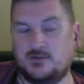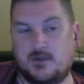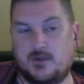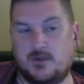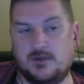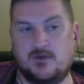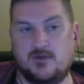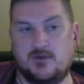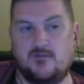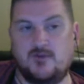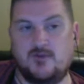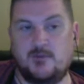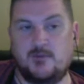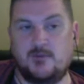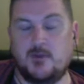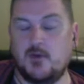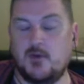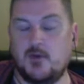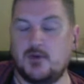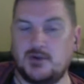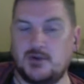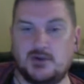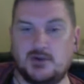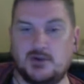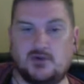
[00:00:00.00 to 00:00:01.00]
wonder if he
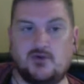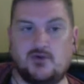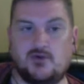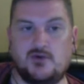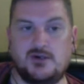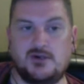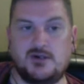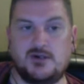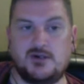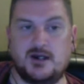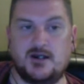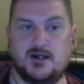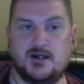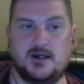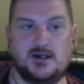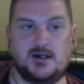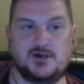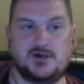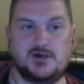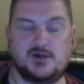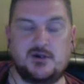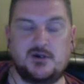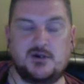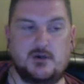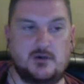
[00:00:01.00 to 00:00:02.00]
pulled his groin taking that
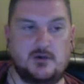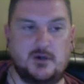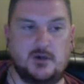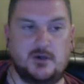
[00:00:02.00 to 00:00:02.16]
shot.